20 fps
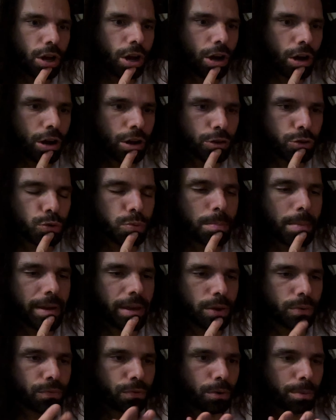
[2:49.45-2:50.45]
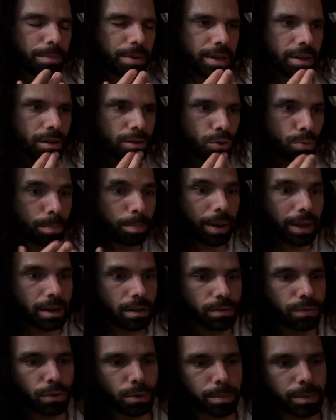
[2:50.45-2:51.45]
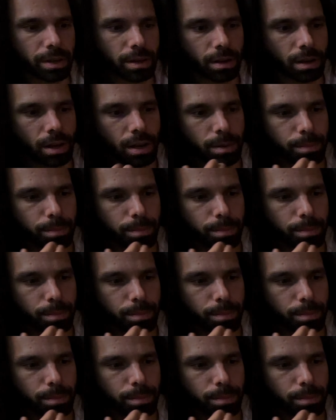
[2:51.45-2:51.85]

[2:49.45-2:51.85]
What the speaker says: to make for me, to paint for me.